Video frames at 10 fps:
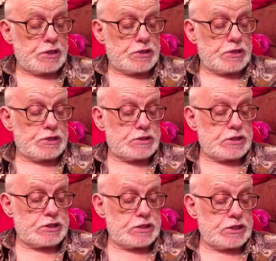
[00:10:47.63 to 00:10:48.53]
the
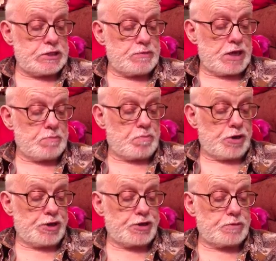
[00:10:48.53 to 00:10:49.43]
city my
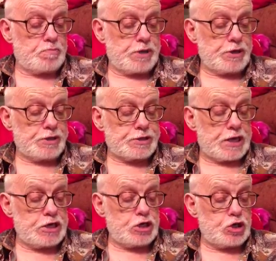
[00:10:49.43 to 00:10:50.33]
blood had built
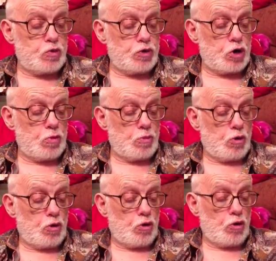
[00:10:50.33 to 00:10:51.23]
I knew no
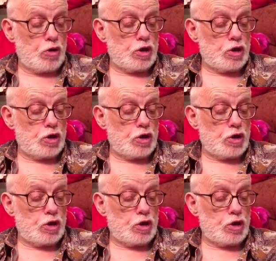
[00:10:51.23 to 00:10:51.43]
more,